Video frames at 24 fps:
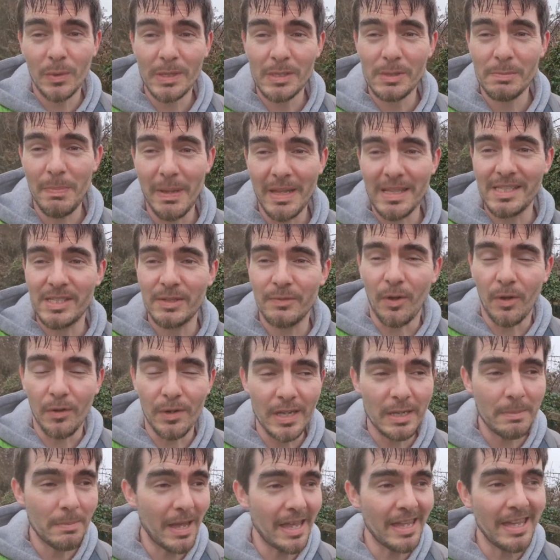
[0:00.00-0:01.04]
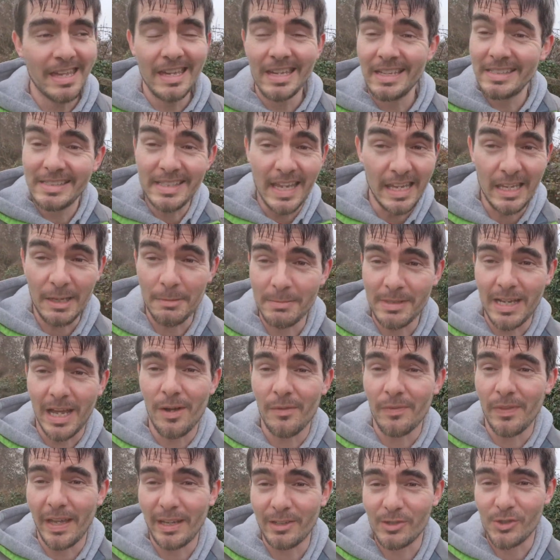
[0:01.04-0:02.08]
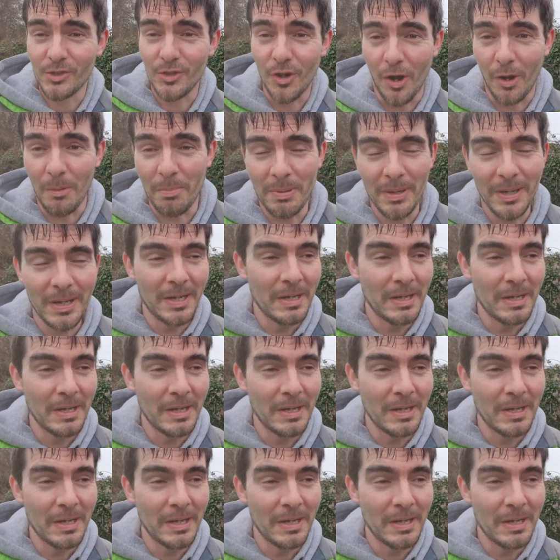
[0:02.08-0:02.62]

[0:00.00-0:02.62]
expensive on eBay, take them down that shop.